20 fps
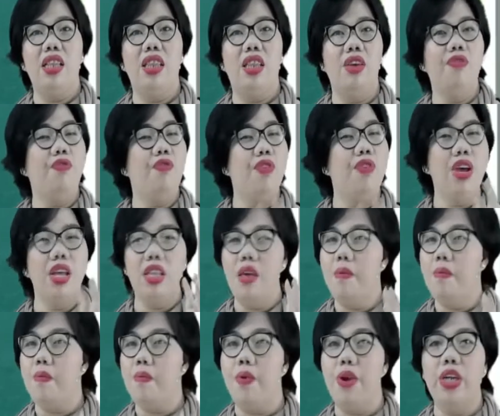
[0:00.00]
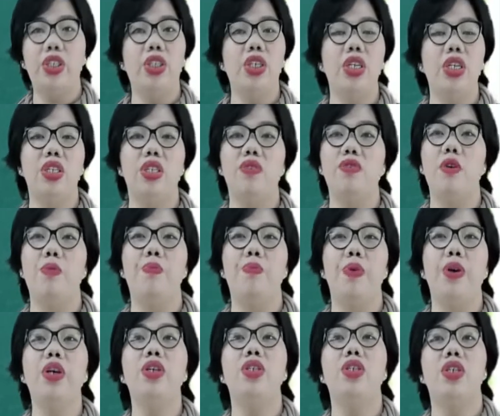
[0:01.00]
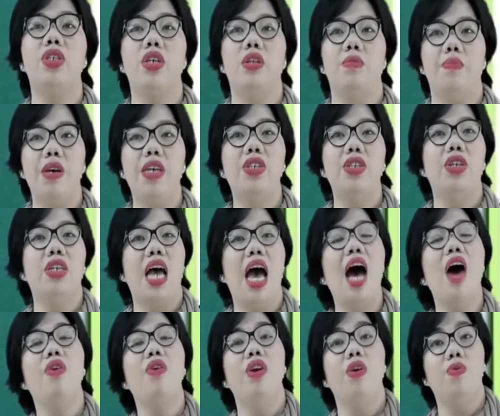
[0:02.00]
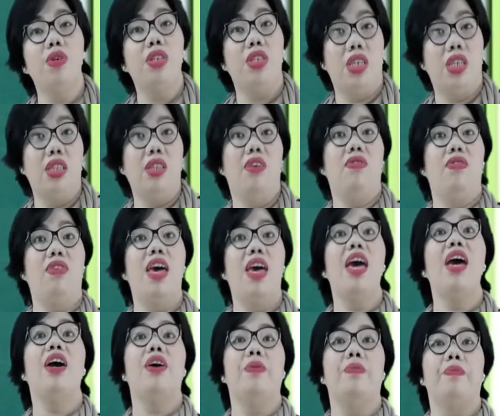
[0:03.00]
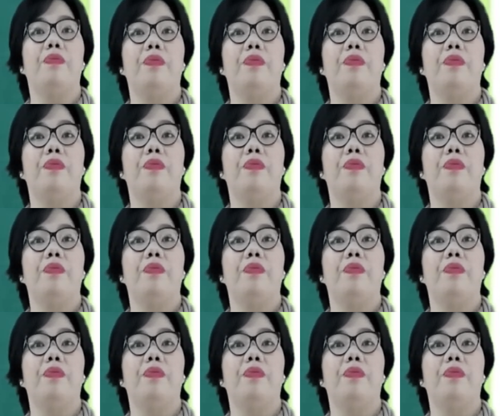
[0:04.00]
different impressions of the person based on how he was seated there.